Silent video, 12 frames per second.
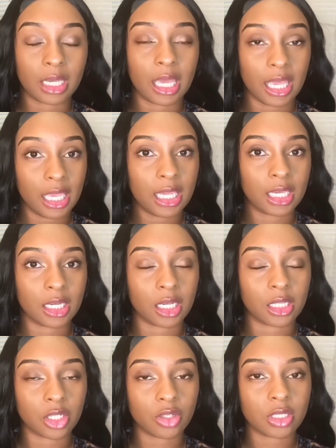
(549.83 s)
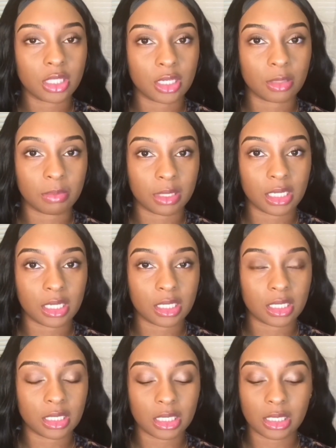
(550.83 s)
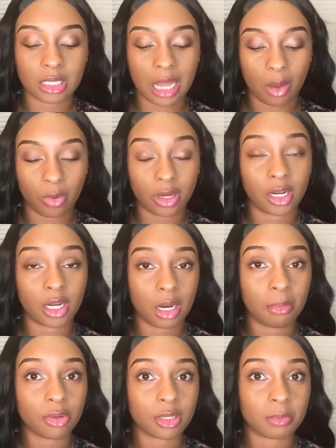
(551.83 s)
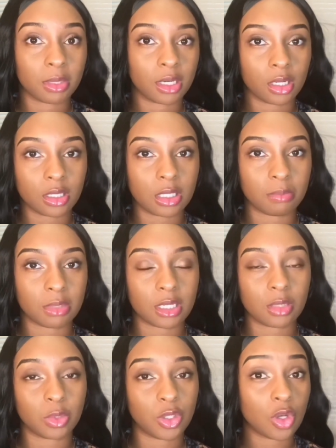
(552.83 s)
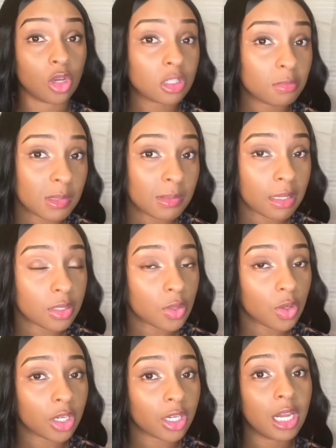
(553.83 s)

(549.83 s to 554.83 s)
And another tip is, this is not one of the numbers, but another tip is, when you go to the beauty supply store,